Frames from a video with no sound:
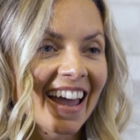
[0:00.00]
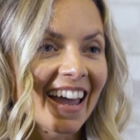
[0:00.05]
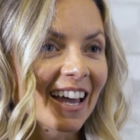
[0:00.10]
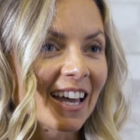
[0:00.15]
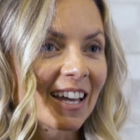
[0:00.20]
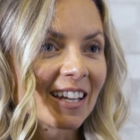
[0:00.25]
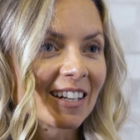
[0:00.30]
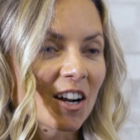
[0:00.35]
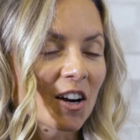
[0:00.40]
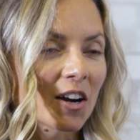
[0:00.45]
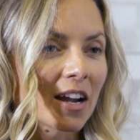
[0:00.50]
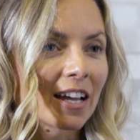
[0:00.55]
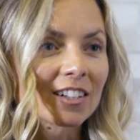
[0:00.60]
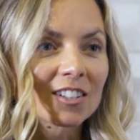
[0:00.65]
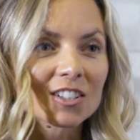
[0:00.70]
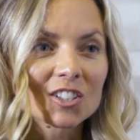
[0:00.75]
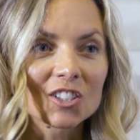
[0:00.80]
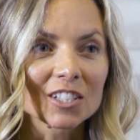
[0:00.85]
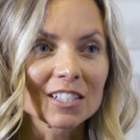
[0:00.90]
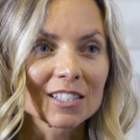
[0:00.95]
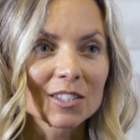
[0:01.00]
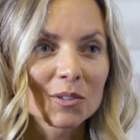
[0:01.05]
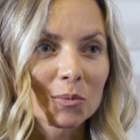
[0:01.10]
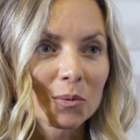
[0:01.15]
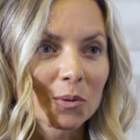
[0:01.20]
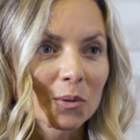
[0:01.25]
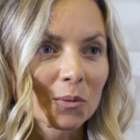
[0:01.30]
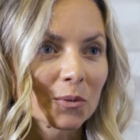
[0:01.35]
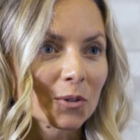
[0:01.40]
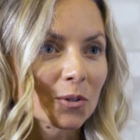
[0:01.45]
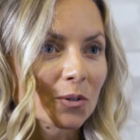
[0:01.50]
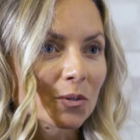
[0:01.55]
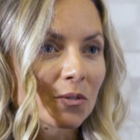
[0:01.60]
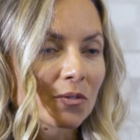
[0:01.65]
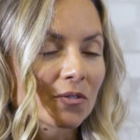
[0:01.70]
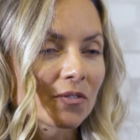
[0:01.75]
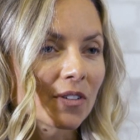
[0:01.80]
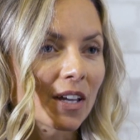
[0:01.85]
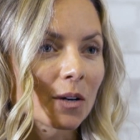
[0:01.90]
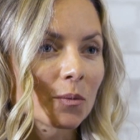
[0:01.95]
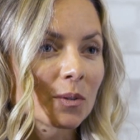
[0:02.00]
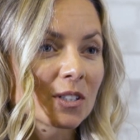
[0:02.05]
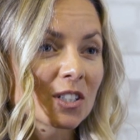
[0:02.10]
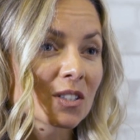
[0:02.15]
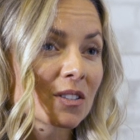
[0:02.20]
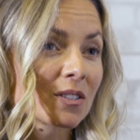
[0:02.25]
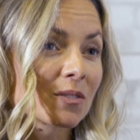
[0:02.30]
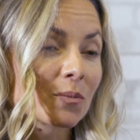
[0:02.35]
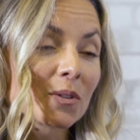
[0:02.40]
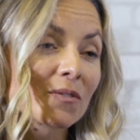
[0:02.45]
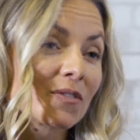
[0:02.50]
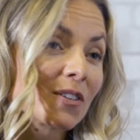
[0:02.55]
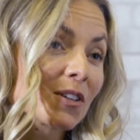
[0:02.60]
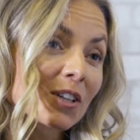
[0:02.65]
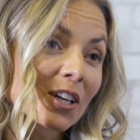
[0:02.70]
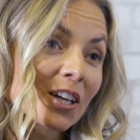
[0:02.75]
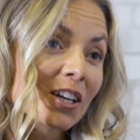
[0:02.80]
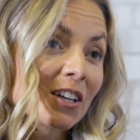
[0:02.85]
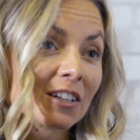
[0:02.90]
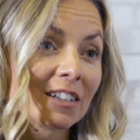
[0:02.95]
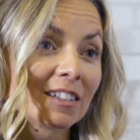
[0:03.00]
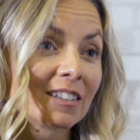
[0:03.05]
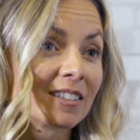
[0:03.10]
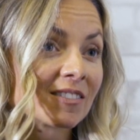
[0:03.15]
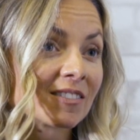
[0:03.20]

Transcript: and our energy is through the roof, and we feel good.